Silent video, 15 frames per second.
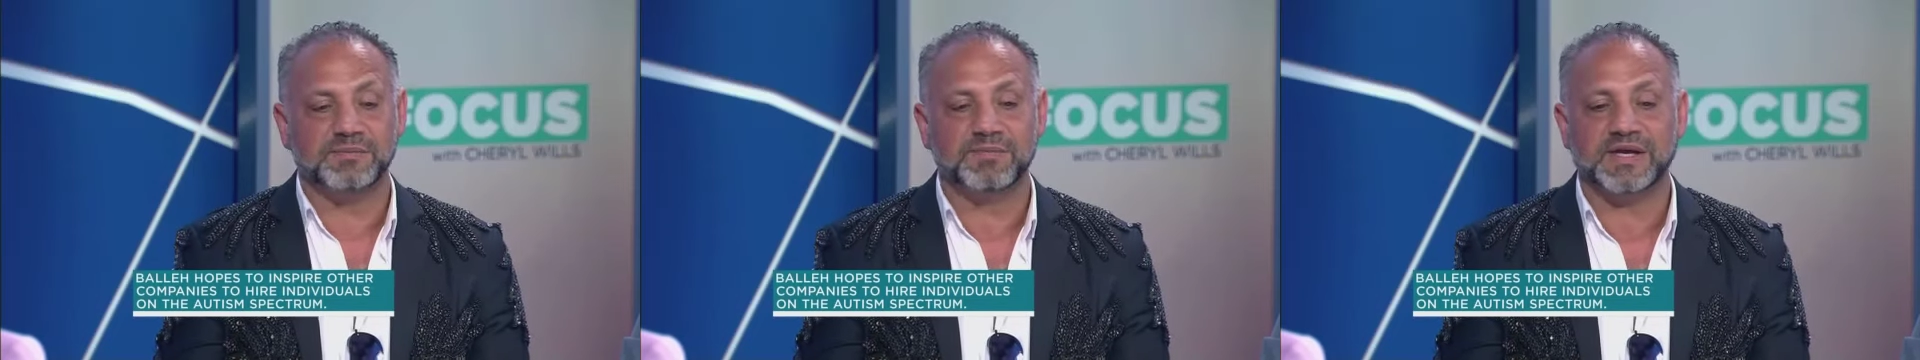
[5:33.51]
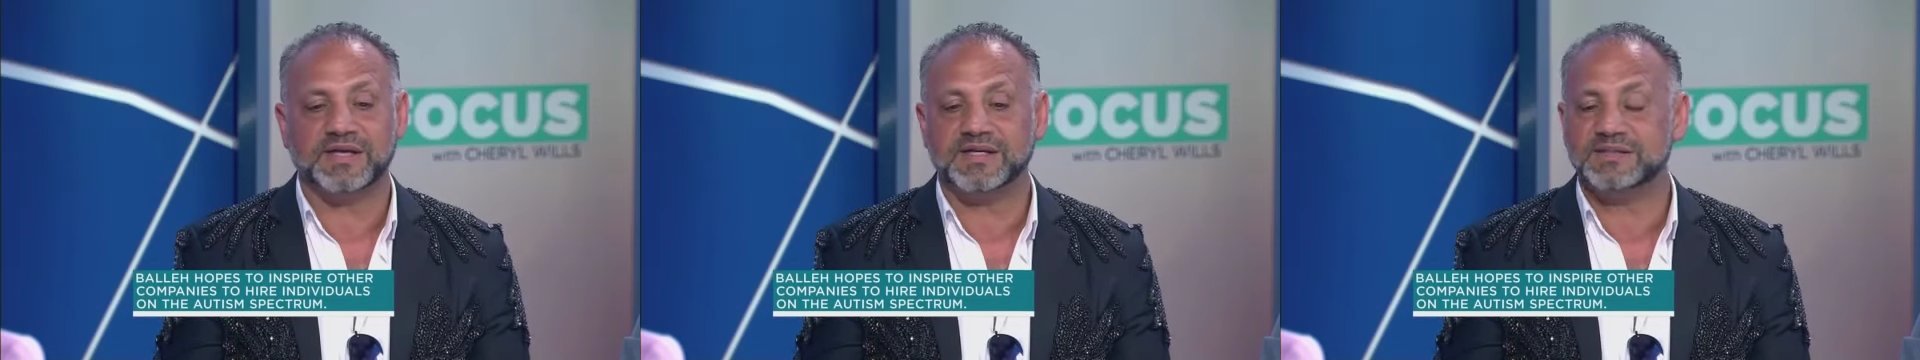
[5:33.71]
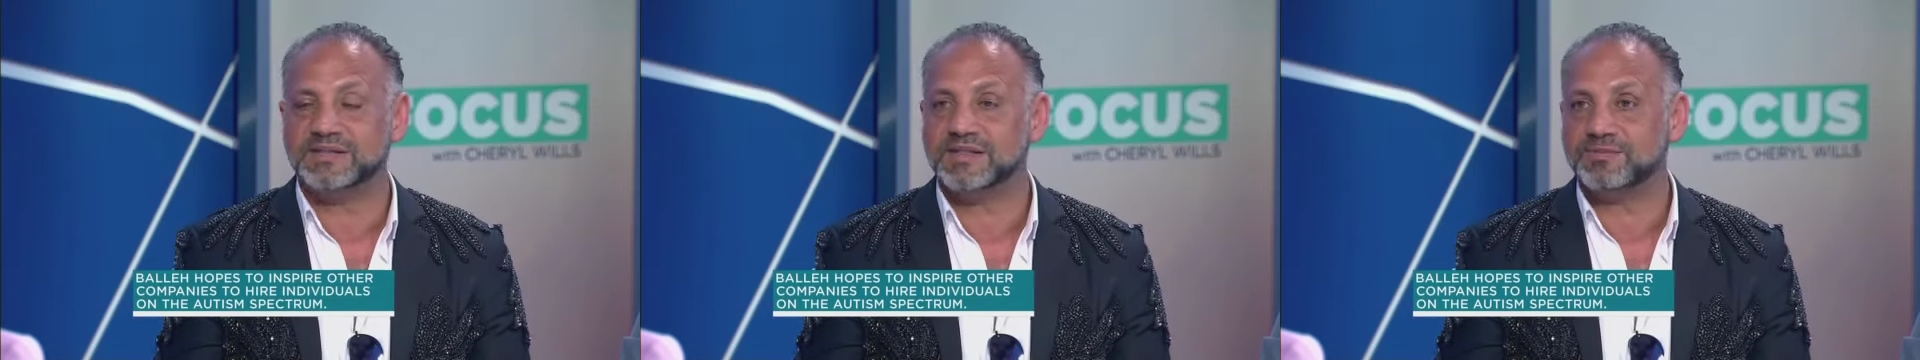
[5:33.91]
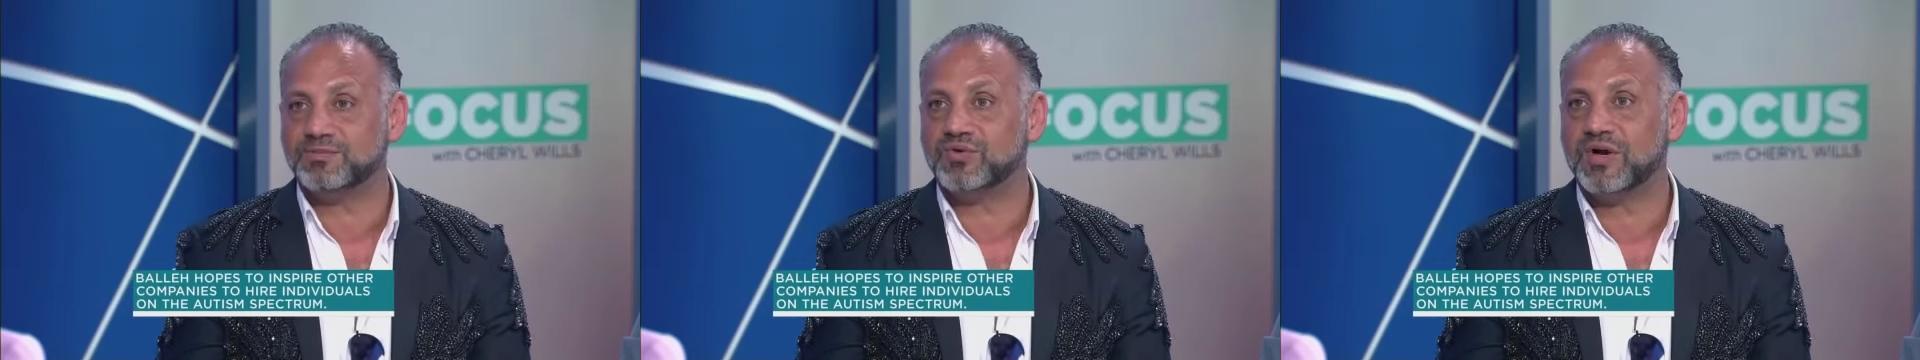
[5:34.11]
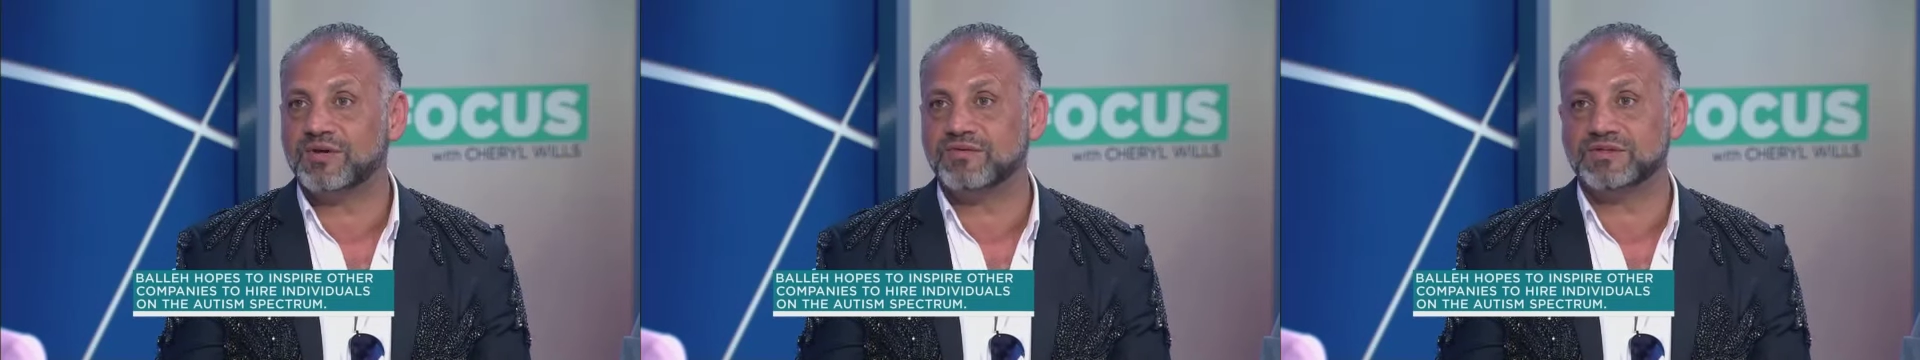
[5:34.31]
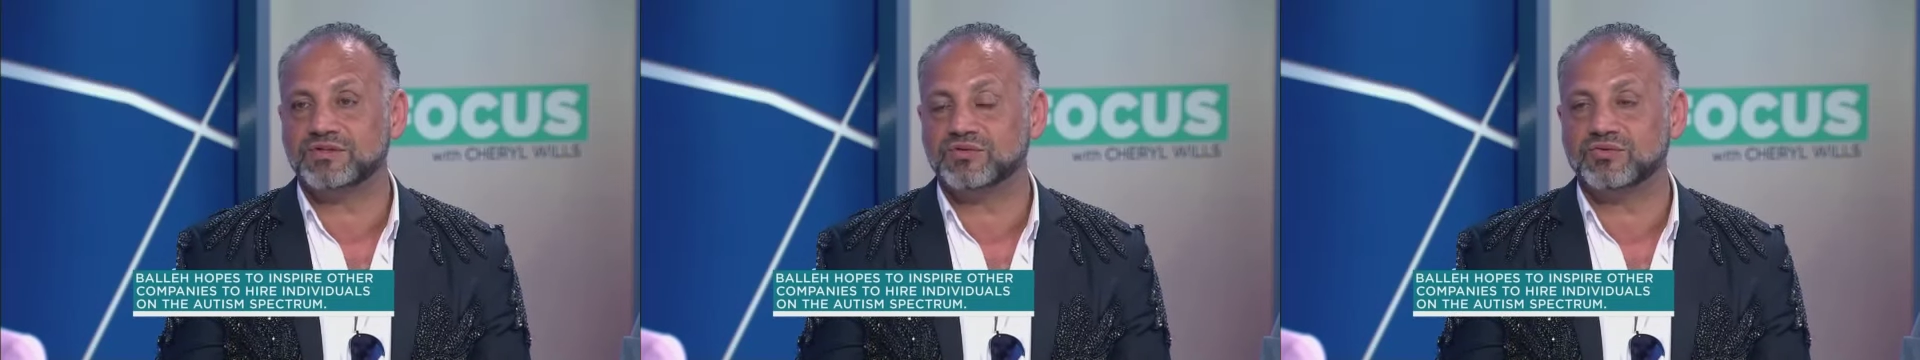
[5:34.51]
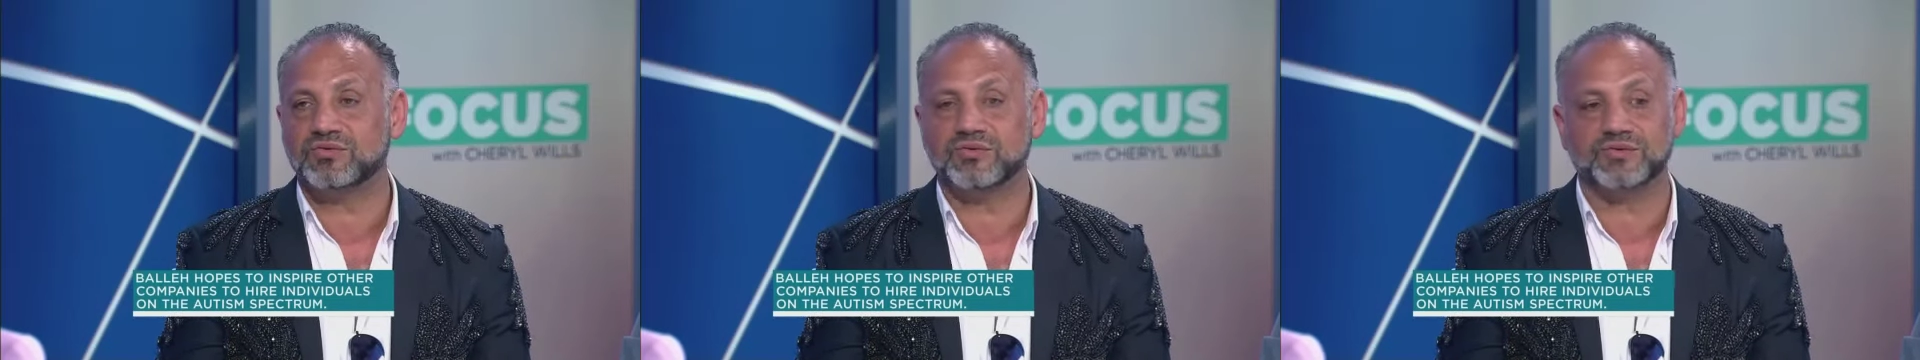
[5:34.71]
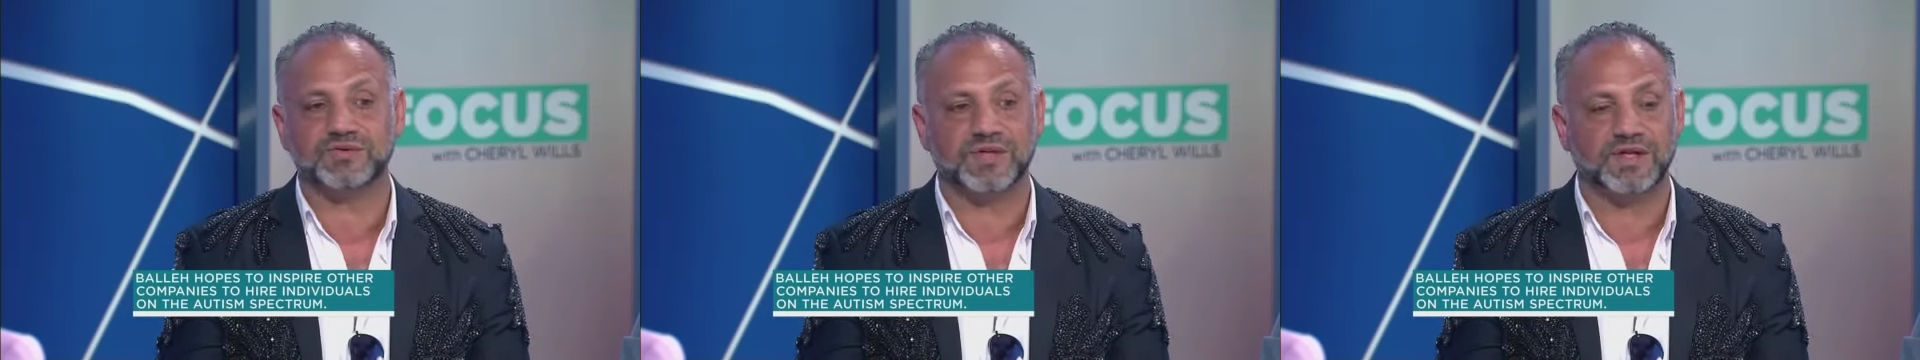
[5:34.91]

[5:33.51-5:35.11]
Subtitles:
My kids in private schools,